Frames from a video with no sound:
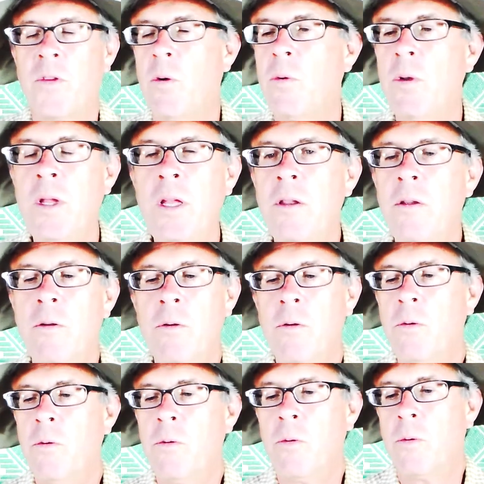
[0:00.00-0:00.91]
don't need
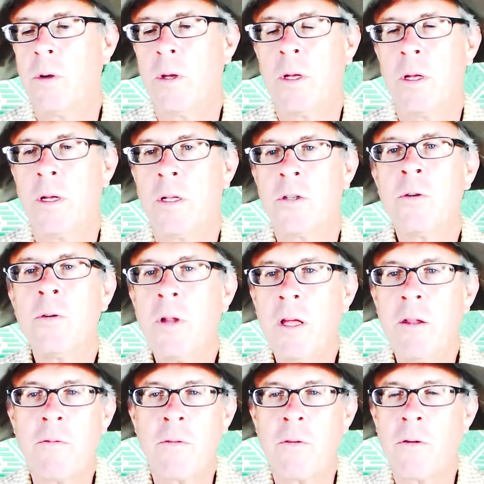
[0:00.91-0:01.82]
to, it's uh,
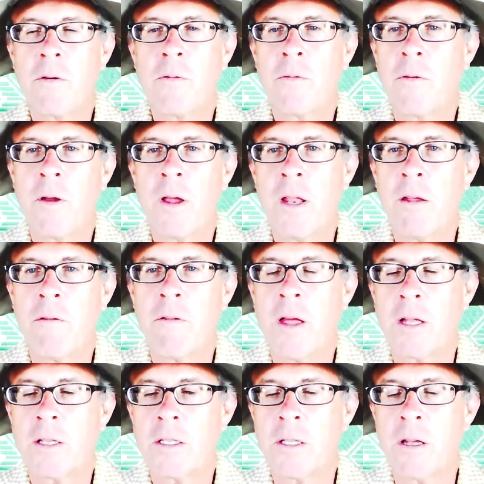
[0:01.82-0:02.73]
too late for, for any
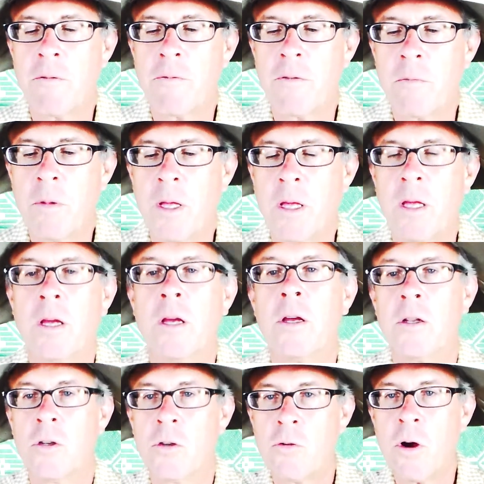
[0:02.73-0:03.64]
of that stuff for me.
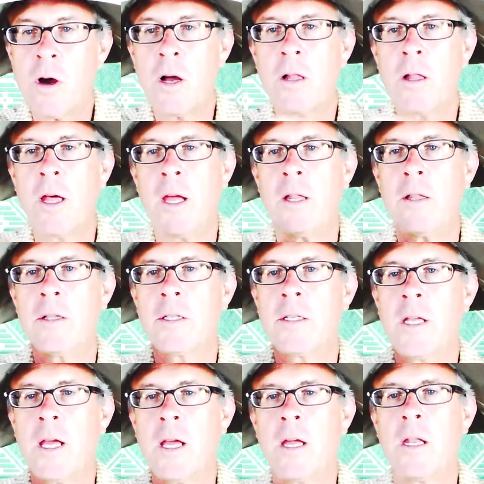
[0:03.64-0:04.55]
Draw a line in the
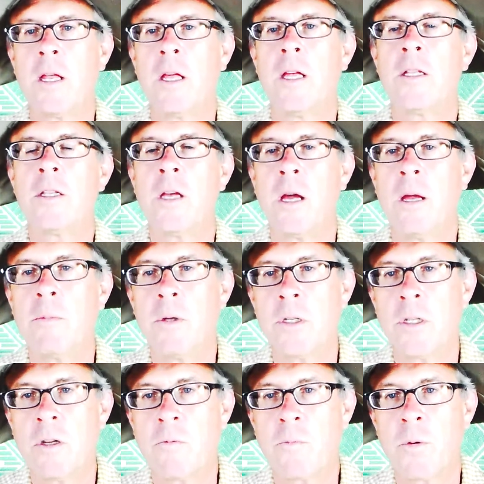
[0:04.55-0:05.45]
sand. Time
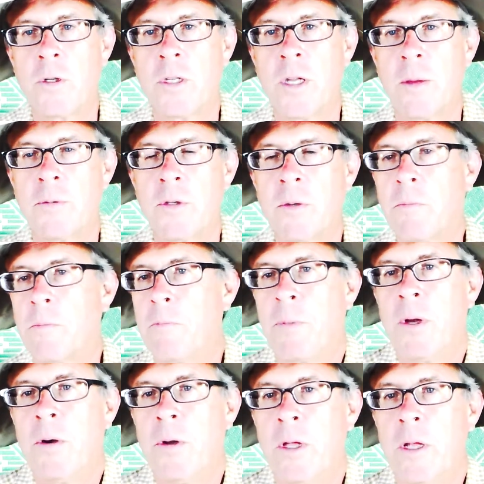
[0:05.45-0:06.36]
to shift perception,
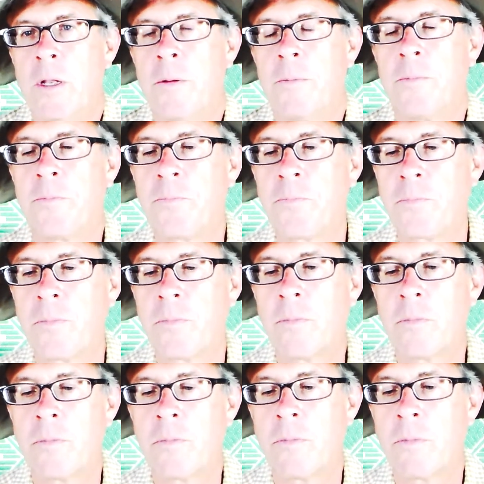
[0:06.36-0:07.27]
period.
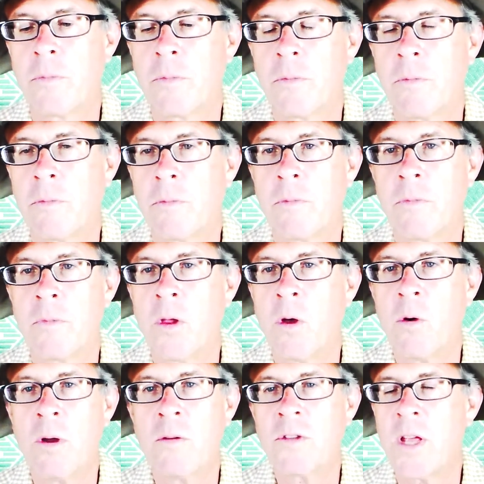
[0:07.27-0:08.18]

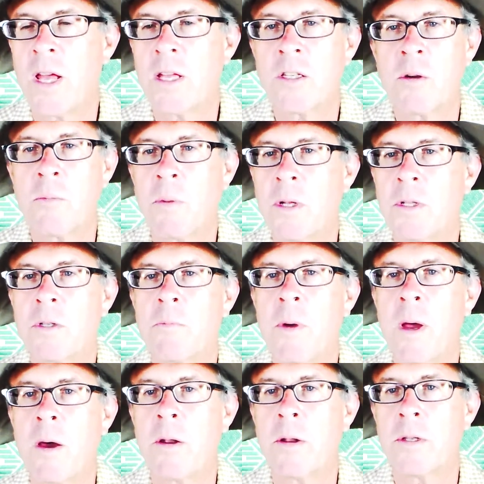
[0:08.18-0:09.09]
No ifs, ands, or buts
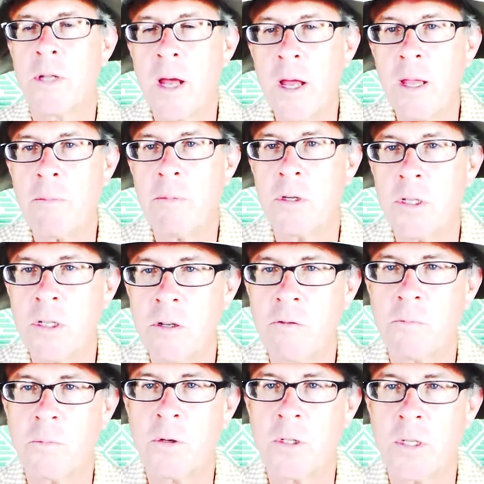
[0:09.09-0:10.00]
about it. Time to
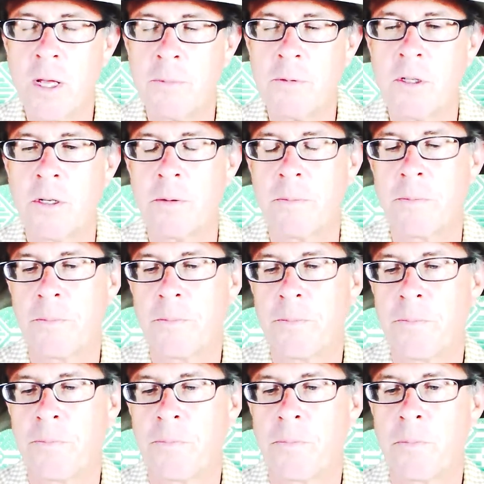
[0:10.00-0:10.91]
shift perception.
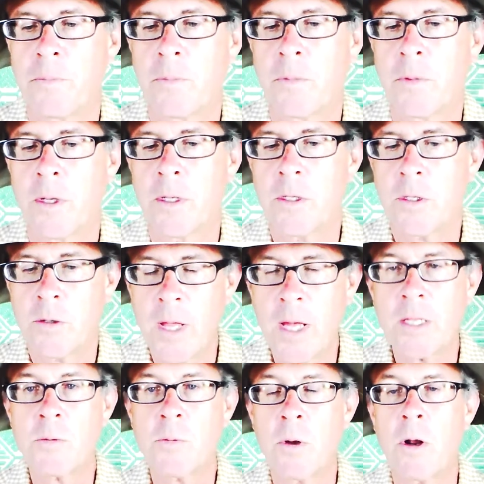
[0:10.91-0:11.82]
so
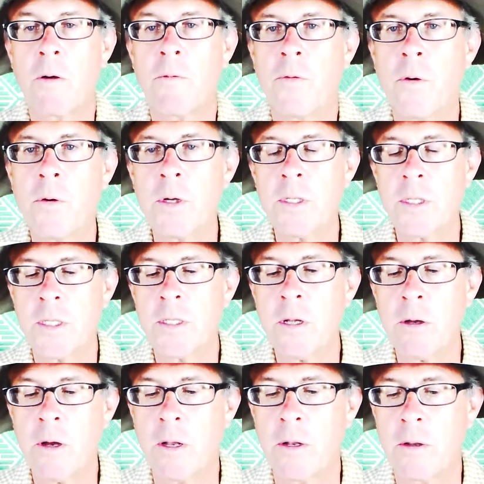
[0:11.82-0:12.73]
that's what our focus
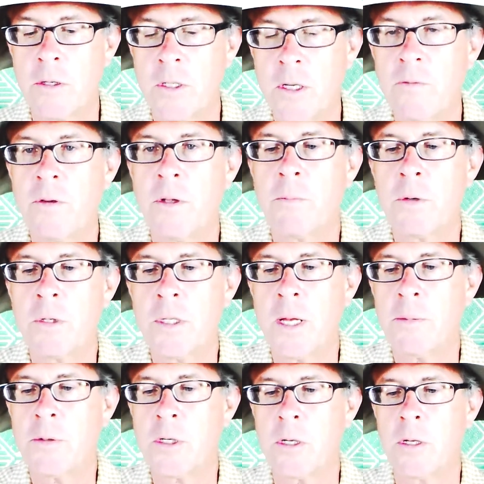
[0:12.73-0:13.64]
is on, shifting
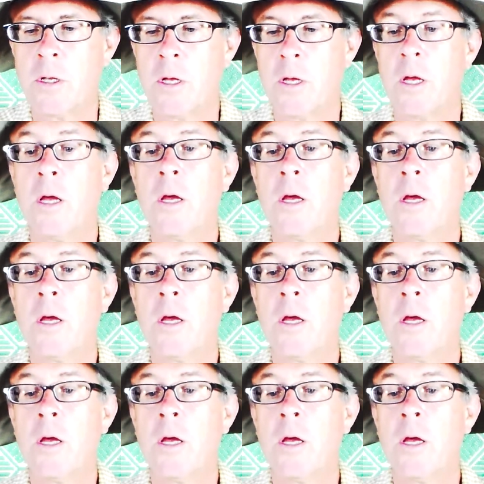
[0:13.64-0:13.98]
perception.